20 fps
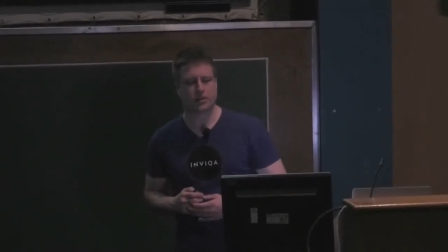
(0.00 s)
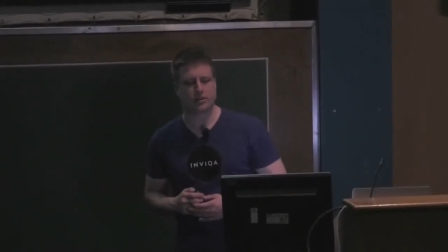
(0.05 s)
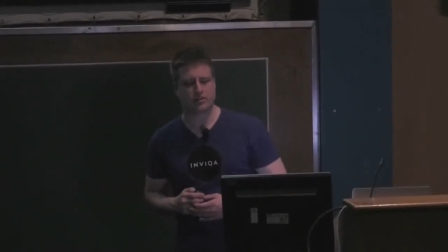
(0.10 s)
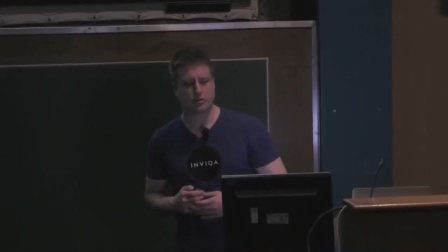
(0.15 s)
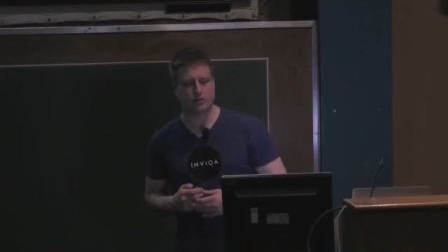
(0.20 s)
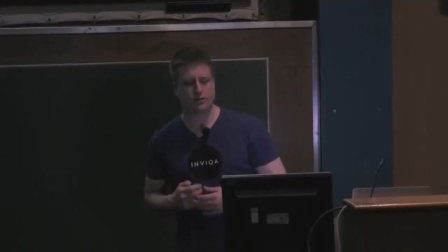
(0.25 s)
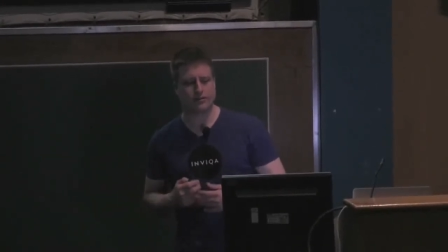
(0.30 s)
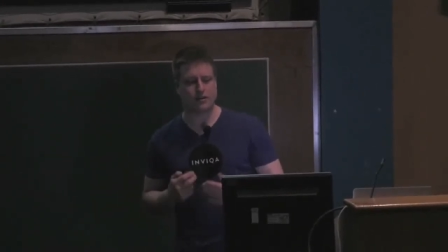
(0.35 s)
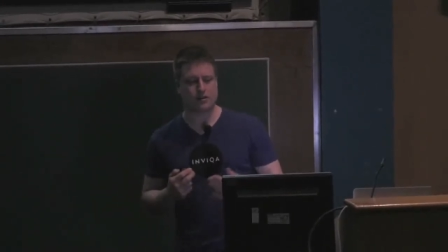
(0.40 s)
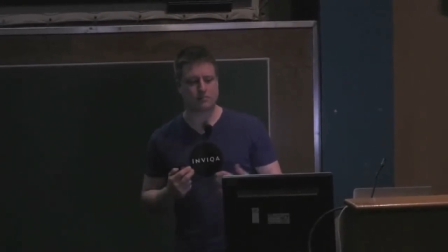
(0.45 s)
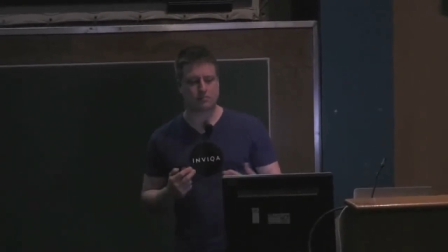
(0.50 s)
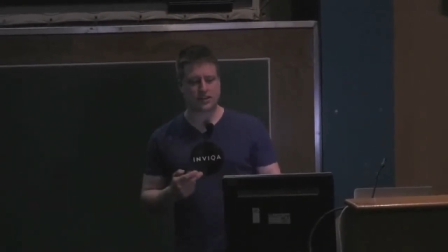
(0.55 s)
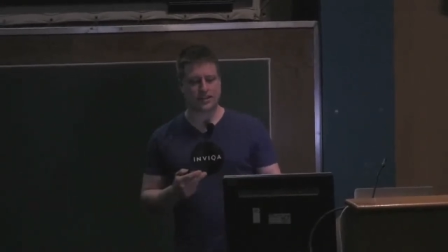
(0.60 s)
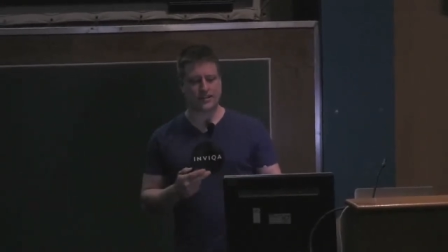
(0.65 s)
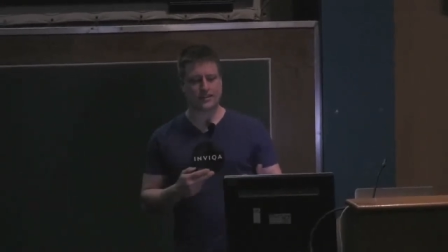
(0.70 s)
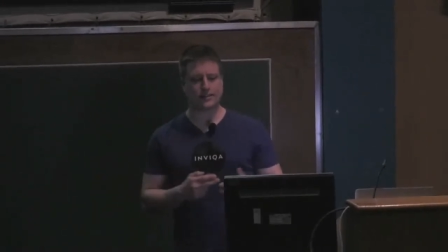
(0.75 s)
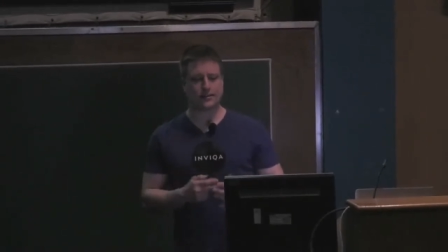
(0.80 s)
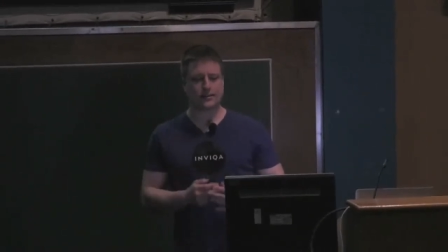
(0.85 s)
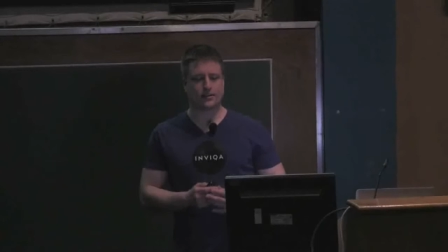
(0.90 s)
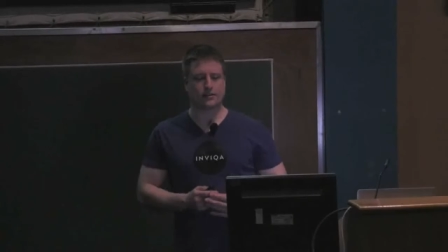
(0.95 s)
So we've
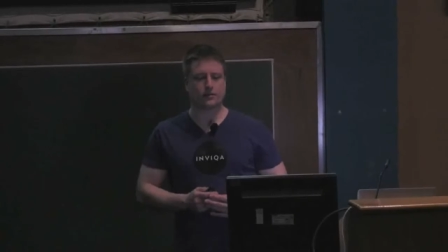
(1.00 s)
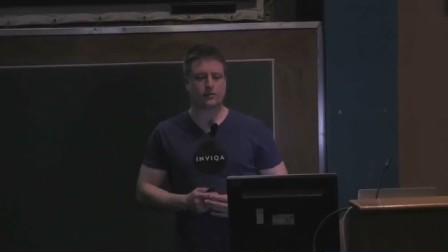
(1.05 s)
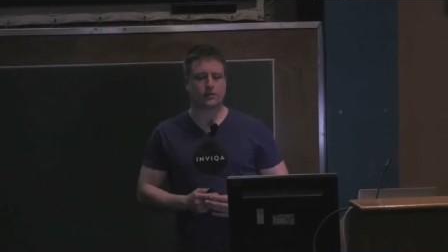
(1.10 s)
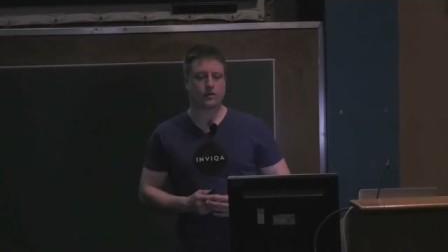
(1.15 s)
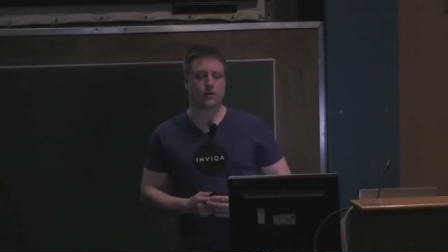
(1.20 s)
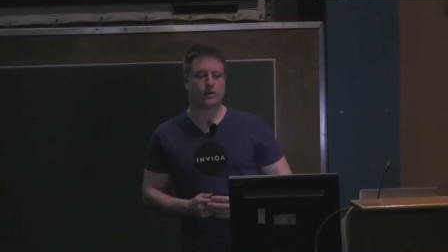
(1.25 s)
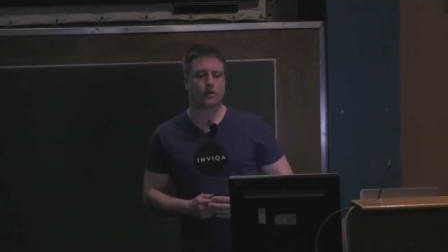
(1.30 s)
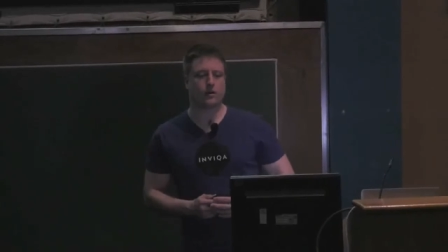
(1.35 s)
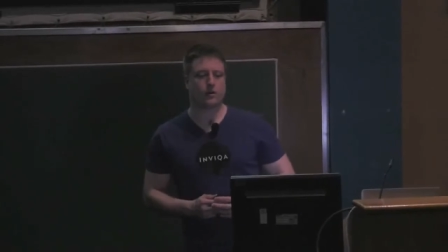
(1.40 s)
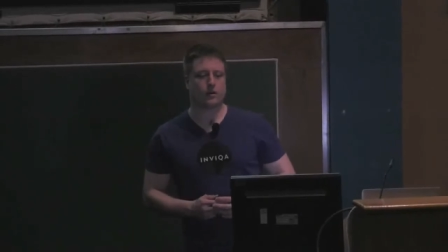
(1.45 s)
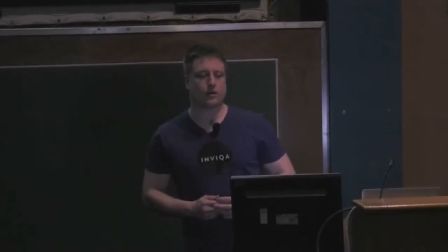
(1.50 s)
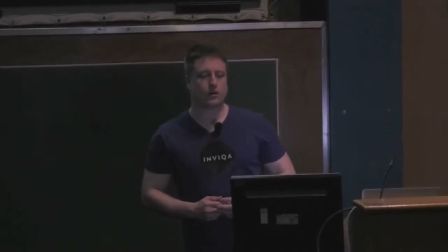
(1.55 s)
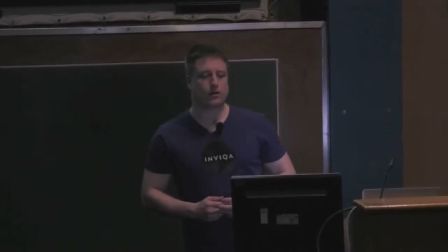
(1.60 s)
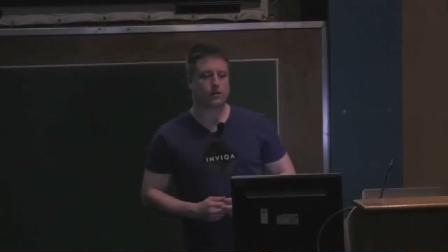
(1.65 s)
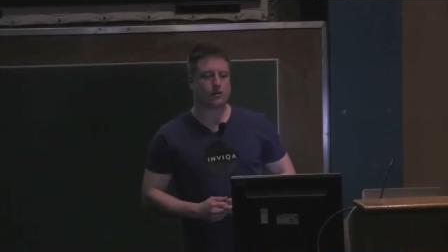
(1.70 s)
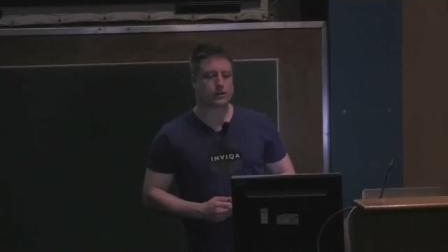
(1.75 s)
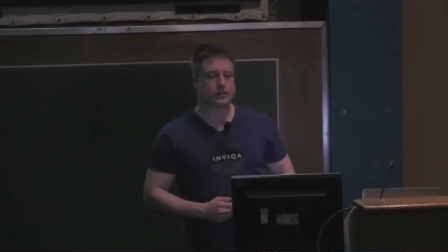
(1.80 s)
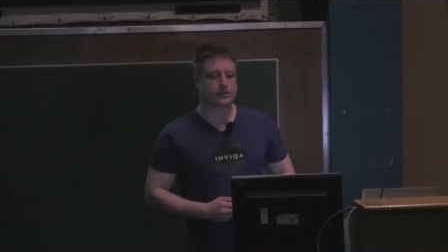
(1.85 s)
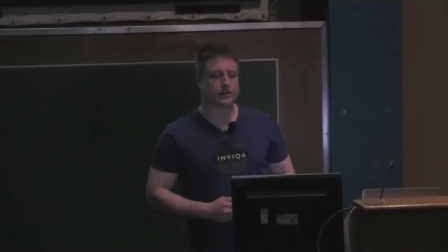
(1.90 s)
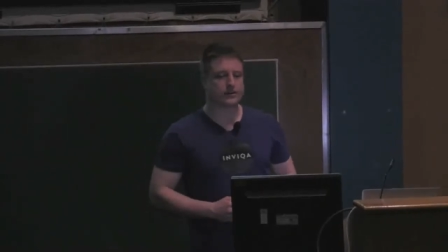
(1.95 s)
updated
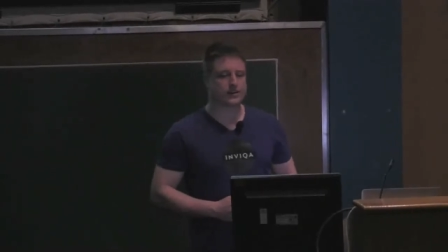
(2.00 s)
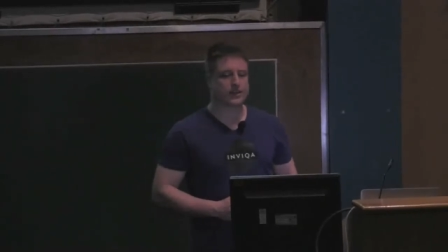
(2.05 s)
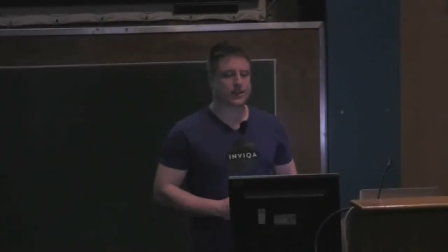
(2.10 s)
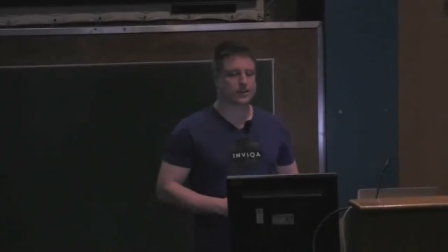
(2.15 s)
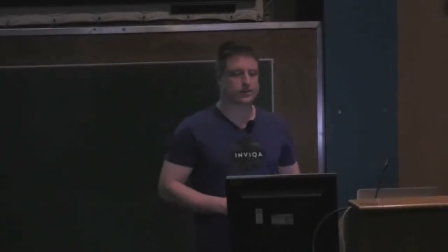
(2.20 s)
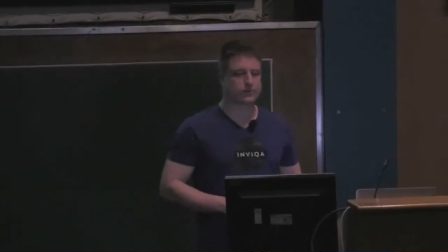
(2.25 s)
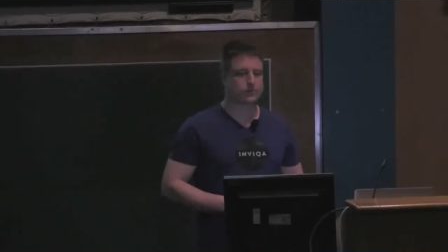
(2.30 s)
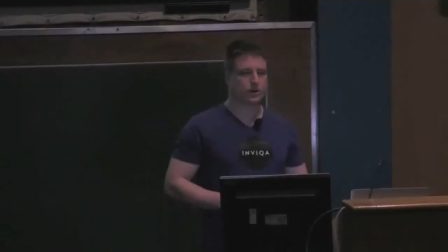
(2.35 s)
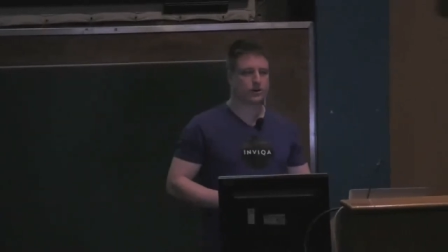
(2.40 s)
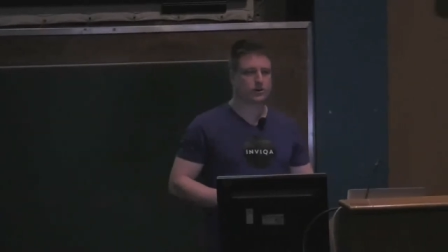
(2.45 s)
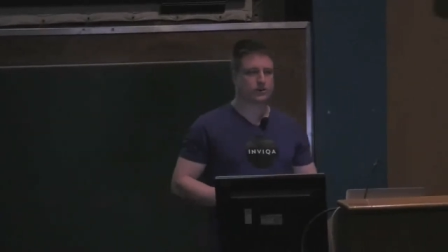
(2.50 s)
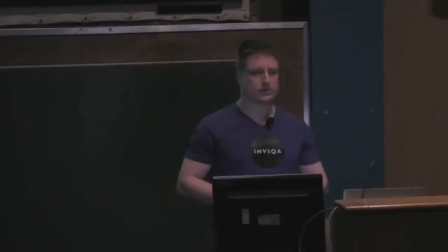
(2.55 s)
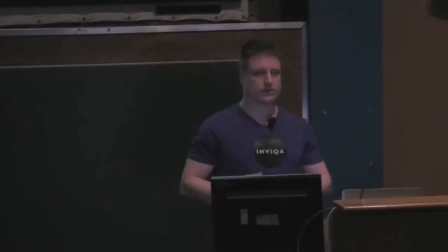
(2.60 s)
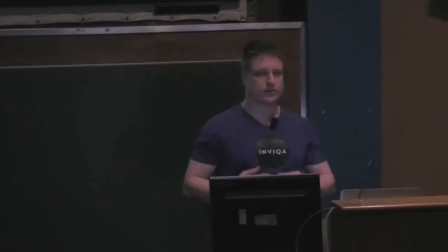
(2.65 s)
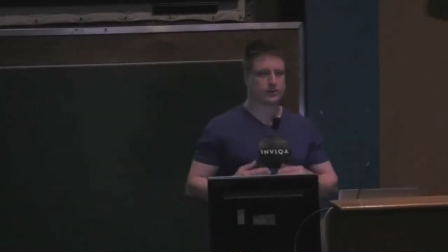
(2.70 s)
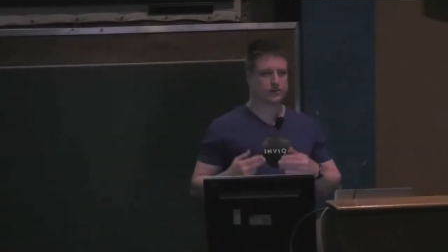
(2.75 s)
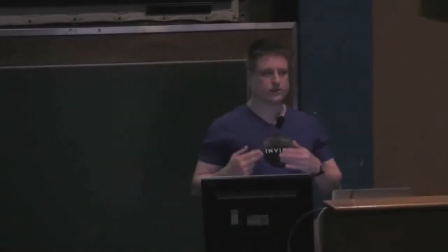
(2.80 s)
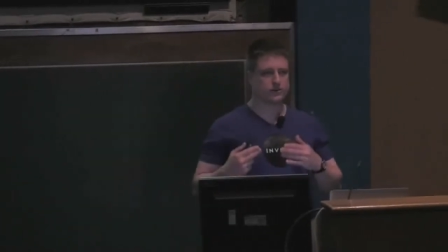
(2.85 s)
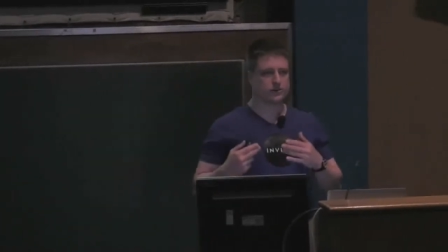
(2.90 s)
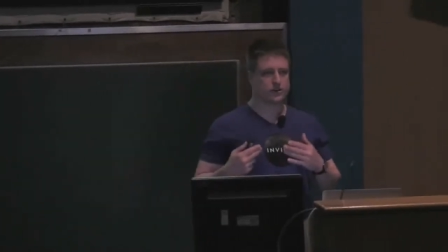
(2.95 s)
origin/master